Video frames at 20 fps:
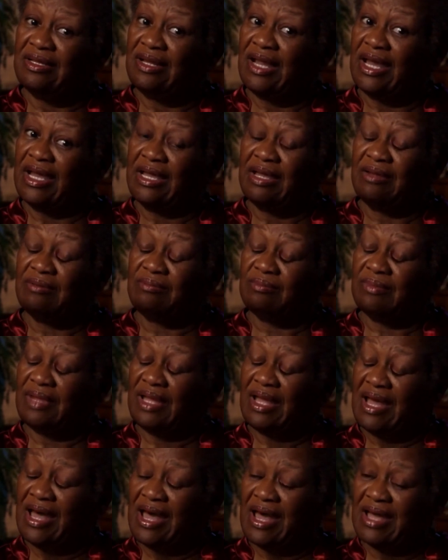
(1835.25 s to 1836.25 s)
Like at
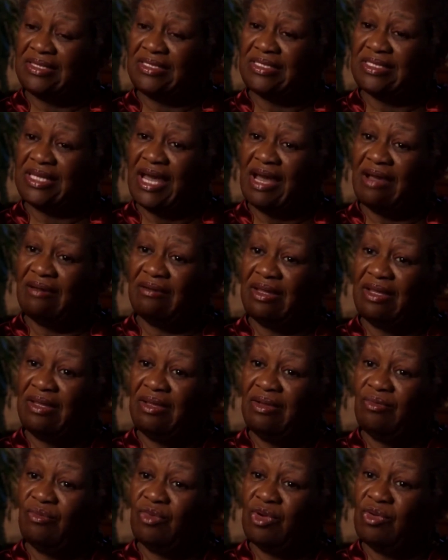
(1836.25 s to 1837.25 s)
Hinds
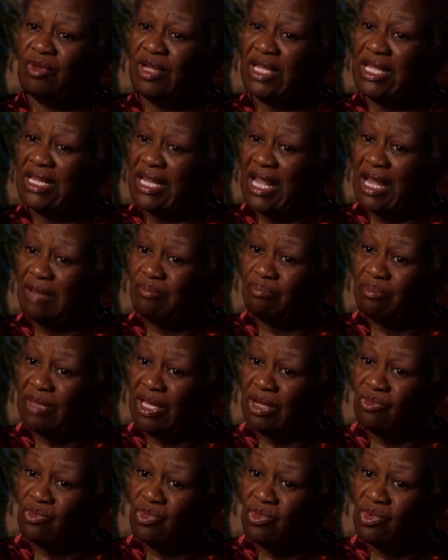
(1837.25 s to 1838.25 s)
County, we were in that
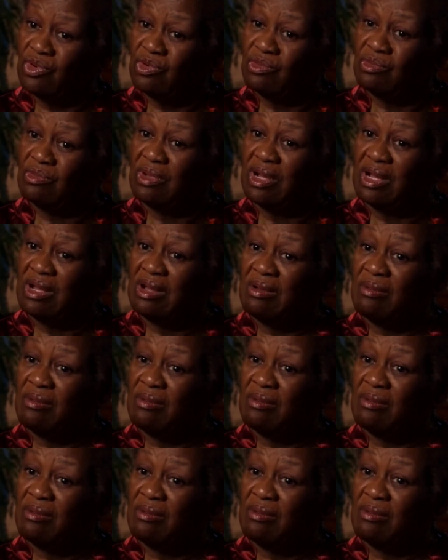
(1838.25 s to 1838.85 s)
big room,